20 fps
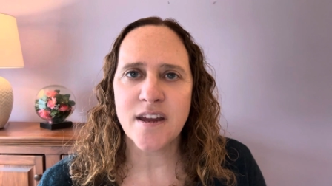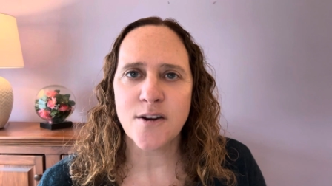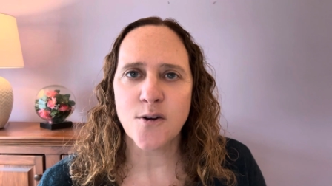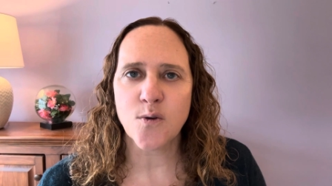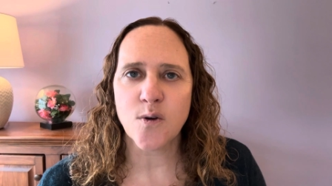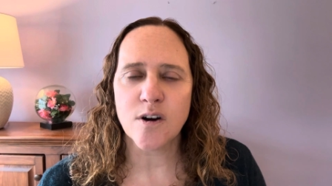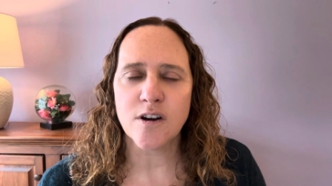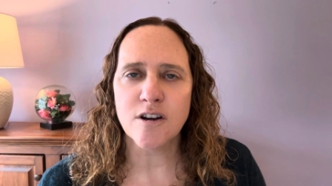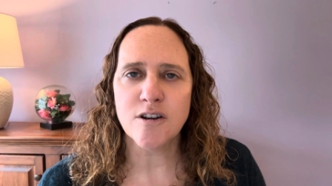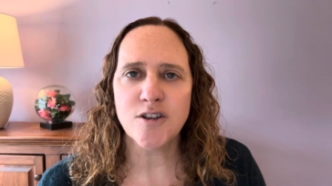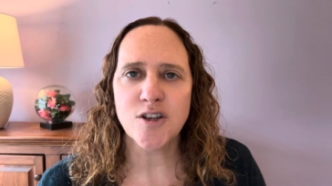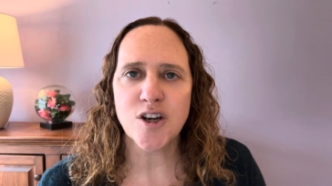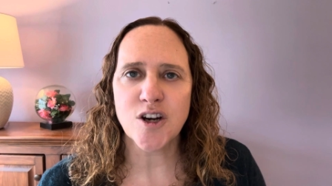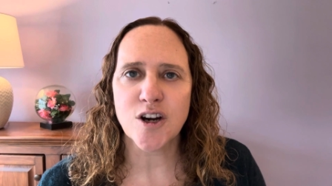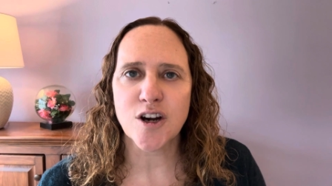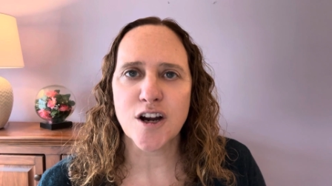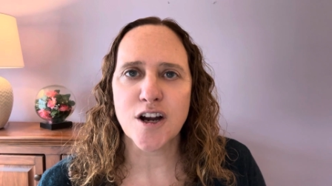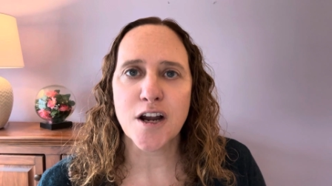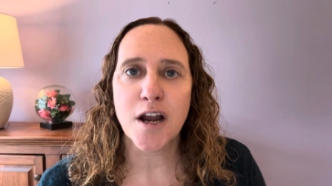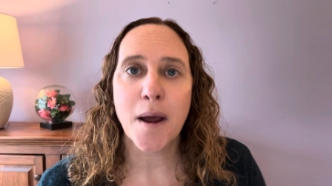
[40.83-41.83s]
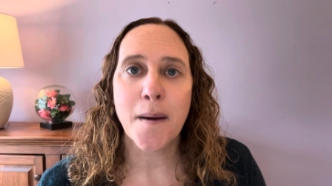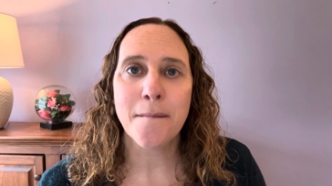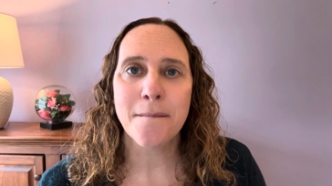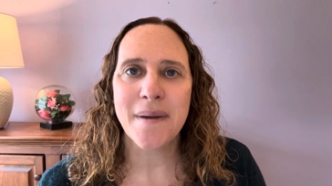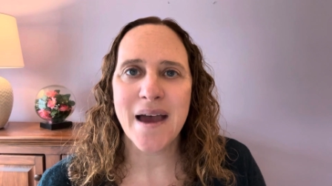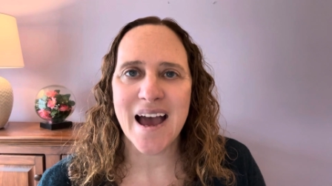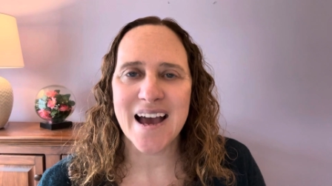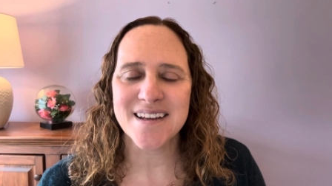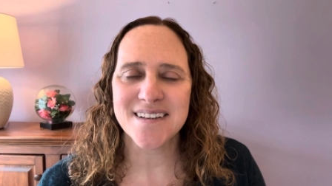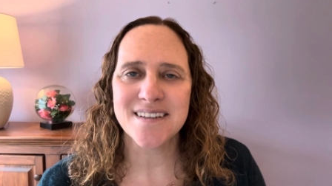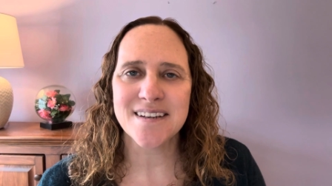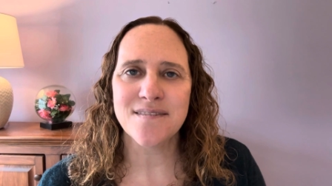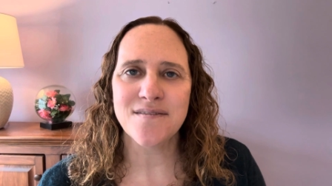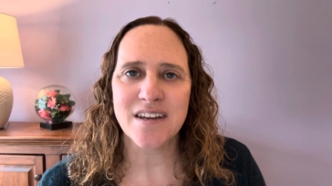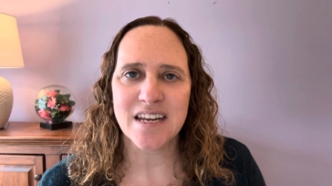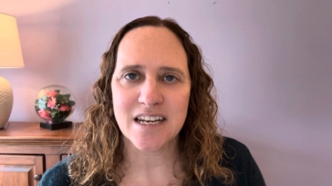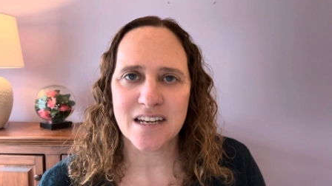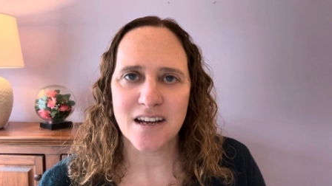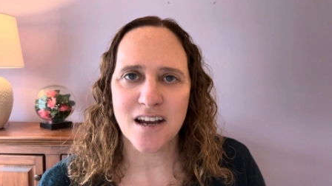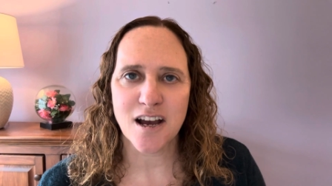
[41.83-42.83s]
in order to earn passive
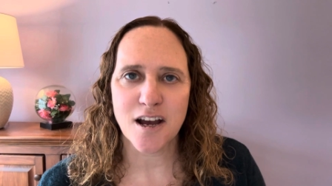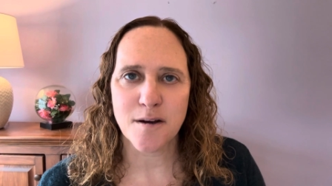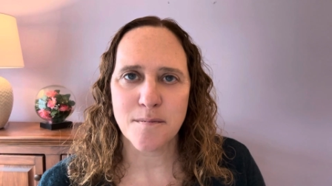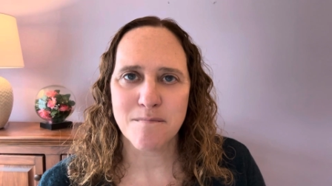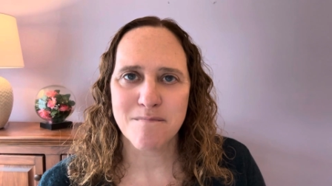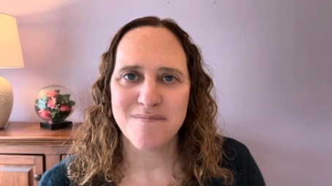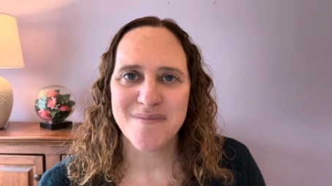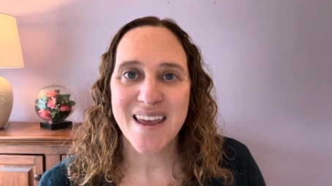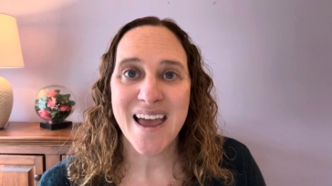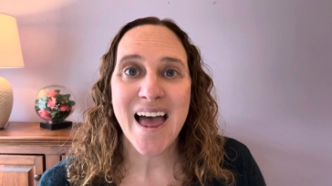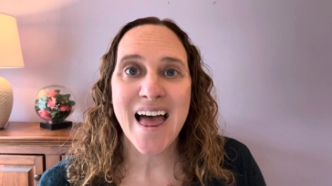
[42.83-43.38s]
income.